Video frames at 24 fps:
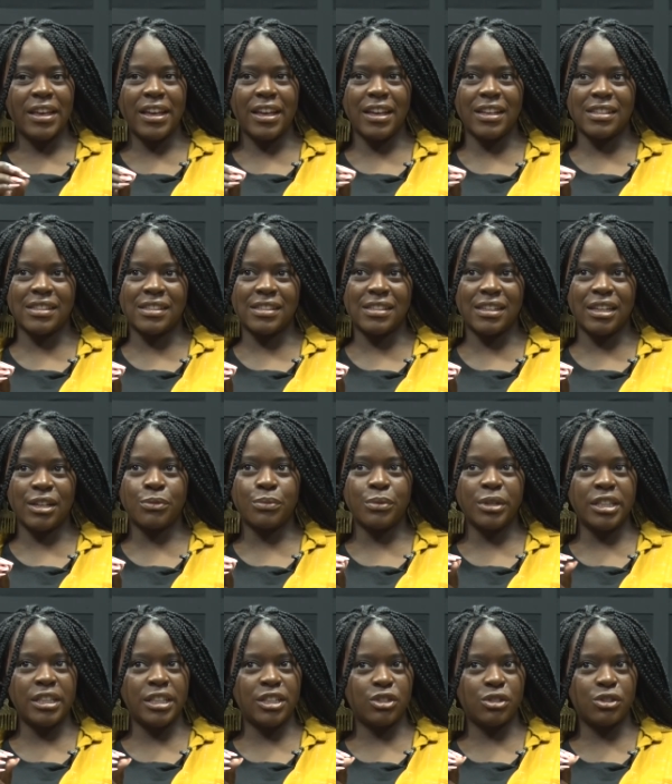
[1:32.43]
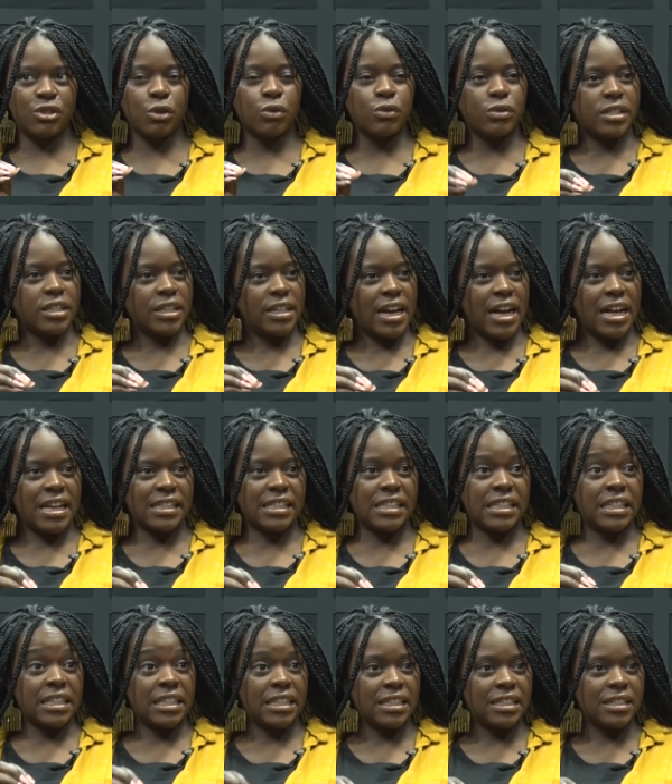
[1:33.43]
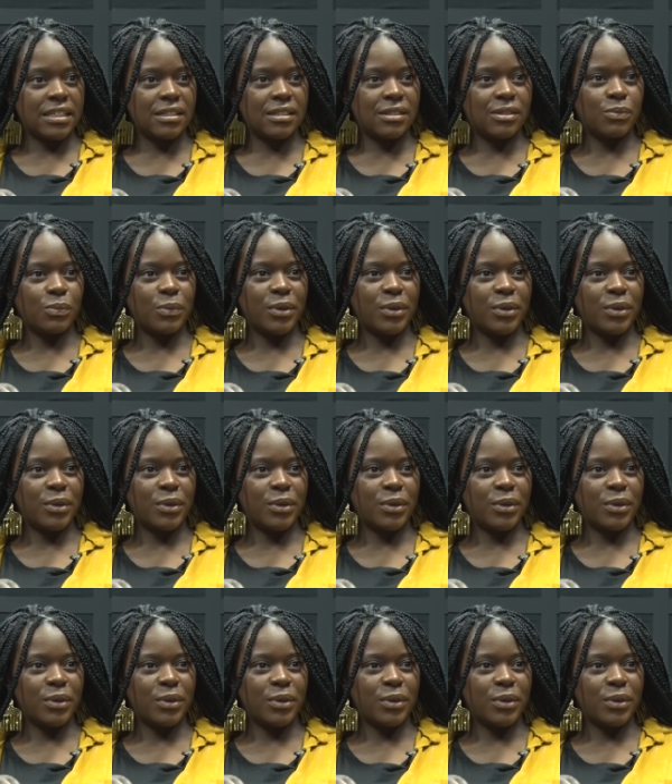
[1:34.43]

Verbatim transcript: is it really shows it as it is.